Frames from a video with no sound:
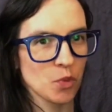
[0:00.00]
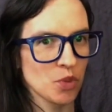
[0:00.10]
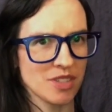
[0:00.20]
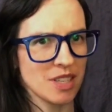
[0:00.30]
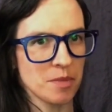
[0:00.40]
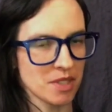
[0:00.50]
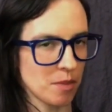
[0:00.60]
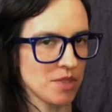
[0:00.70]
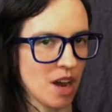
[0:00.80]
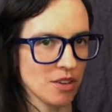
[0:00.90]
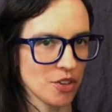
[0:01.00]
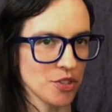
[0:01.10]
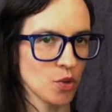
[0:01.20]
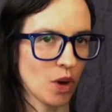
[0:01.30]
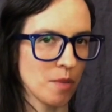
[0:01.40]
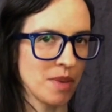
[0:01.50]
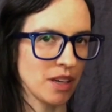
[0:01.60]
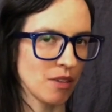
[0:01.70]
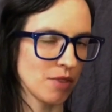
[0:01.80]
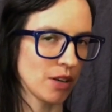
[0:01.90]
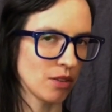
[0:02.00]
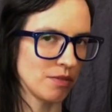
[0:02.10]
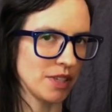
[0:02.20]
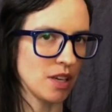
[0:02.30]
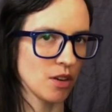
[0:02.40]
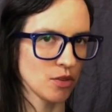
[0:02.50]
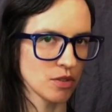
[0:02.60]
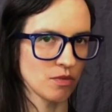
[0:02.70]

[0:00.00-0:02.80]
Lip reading: which it seems some doctors who are making viral videos